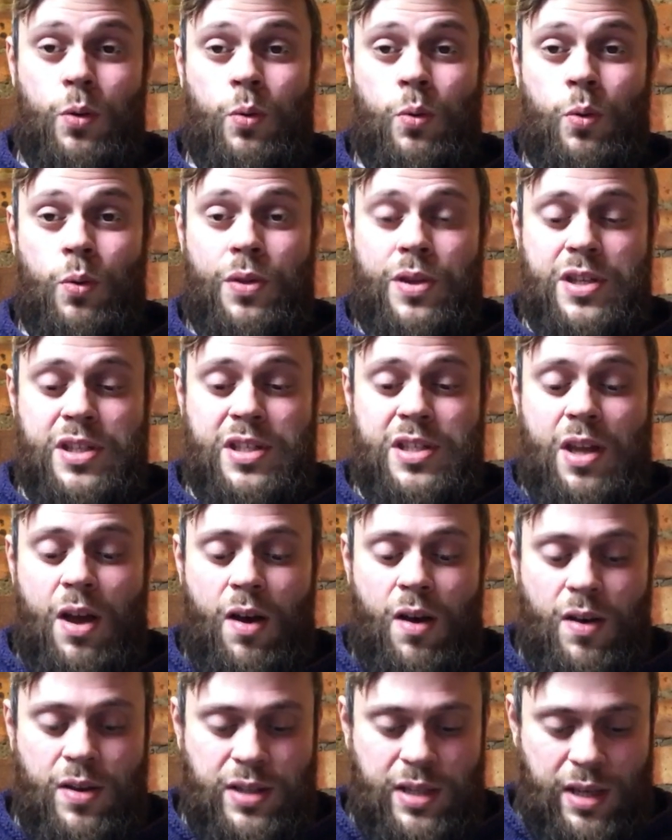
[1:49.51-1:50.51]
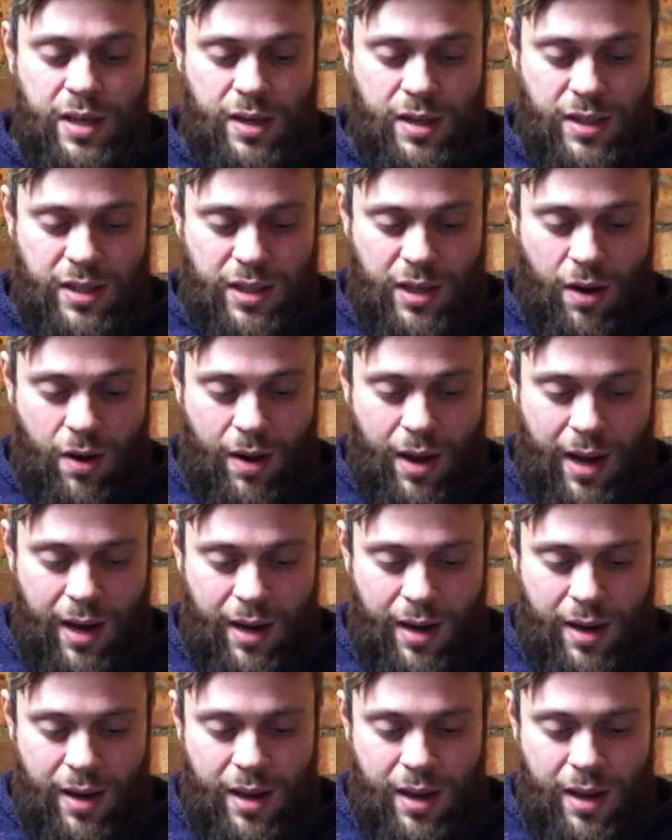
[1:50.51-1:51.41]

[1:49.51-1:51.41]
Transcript: all the stars in the sky.